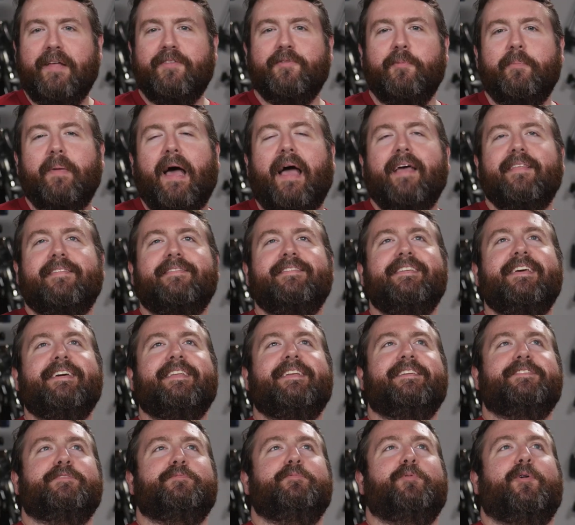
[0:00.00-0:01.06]
It's I see
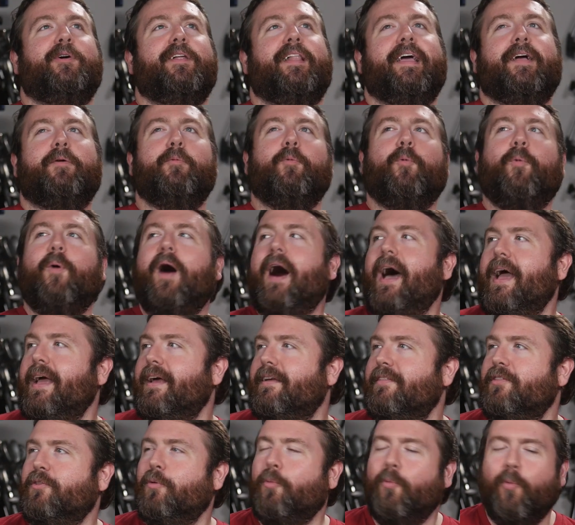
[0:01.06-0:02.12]
it as more like why
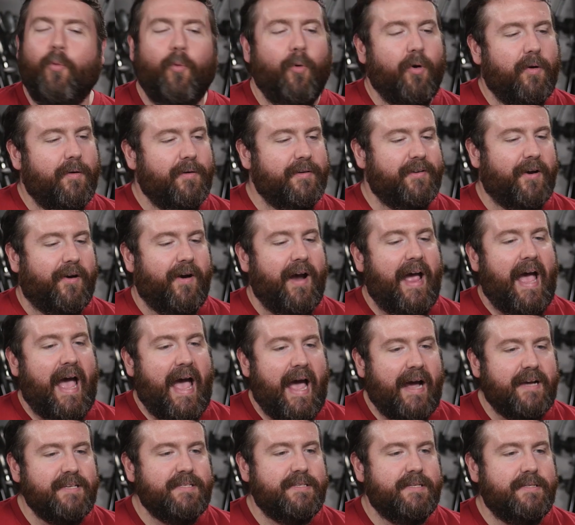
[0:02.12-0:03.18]
in the world are
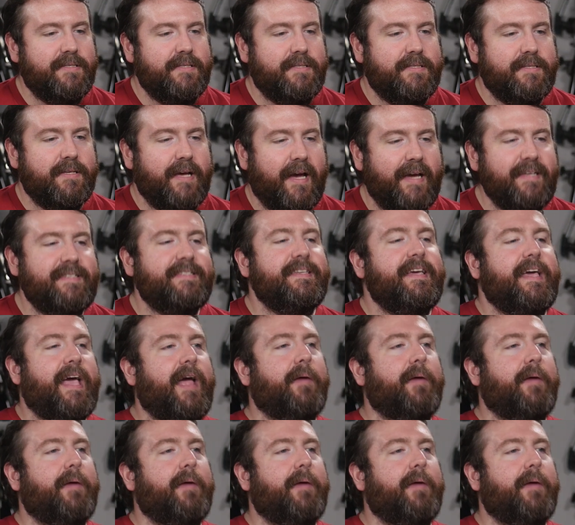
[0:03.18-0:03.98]
axes? I see